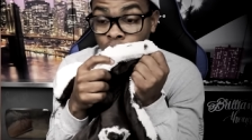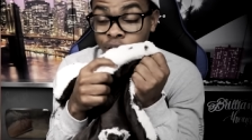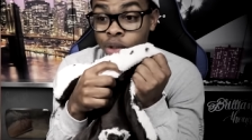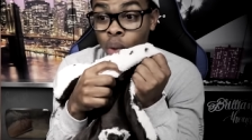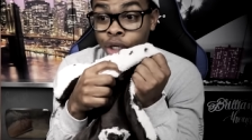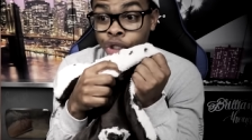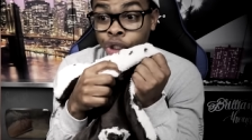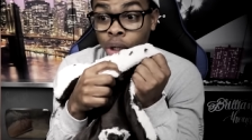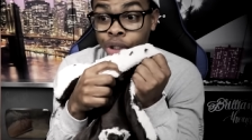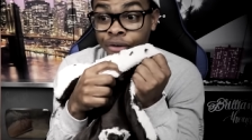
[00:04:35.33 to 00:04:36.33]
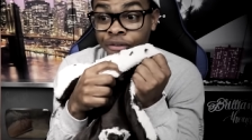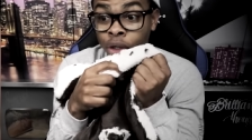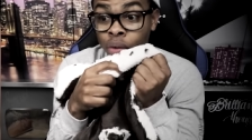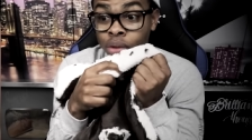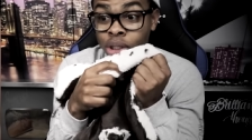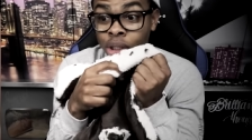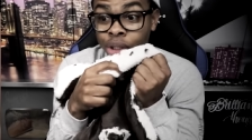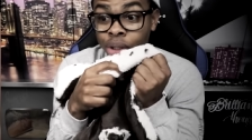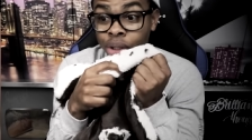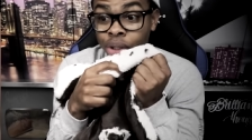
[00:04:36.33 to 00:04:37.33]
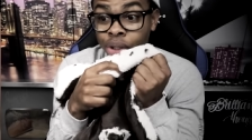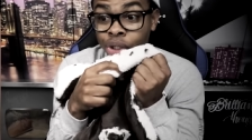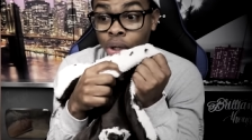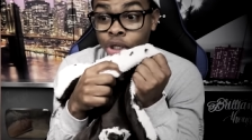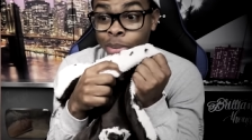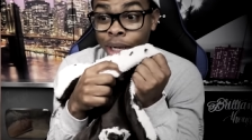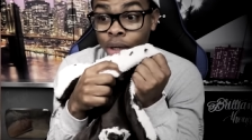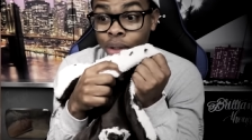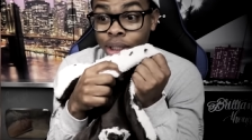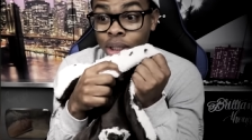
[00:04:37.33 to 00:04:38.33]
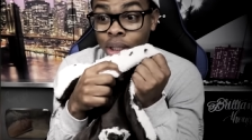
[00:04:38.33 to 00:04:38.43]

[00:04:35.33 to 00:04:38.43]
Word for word: This is why you charge your phones. Oh, shit. Charge your batteries.